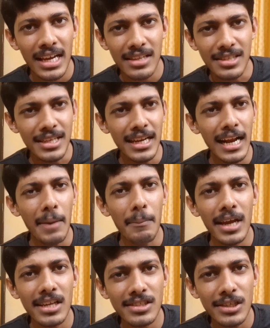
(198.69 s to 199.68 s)
isn't it an
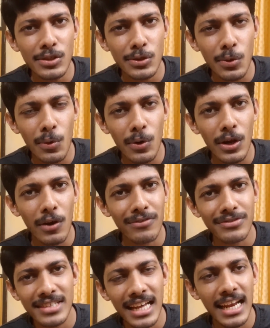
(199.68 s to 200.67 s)
amazing story
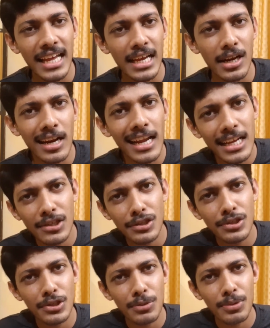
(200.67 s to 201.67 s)
of telling a
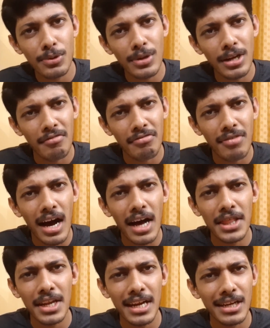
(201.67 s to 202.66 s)
relationship between a
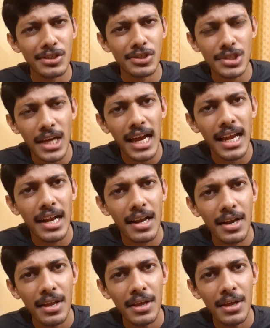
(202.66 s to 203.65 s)
father and a child,
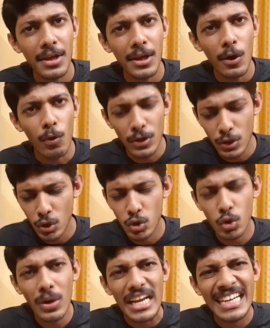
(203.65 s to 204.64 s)
which is
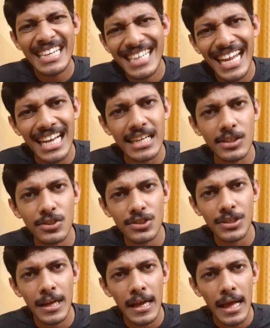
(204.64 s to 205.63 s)
so
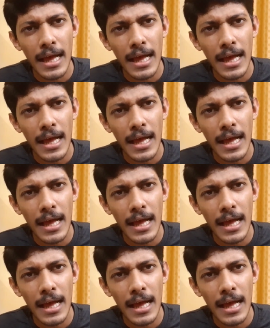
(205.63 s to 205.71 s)
intense